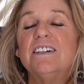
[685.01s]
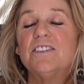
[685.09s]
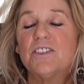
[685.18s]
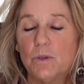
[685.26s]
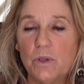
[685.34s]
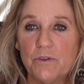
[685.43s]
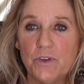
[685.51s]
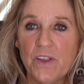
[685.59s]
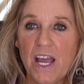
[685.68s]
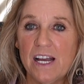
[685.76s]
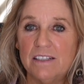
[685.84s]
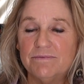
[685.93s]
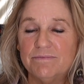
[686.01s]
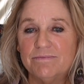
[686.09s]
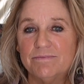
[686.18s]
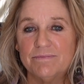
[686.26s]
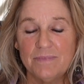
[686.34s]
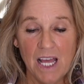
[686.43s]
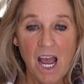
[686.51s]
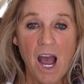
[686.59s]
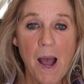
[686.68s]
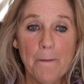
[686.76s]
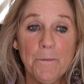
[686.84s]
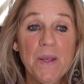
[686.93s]
So look for that.
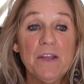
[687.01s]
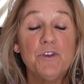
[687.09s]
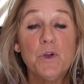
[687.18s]
If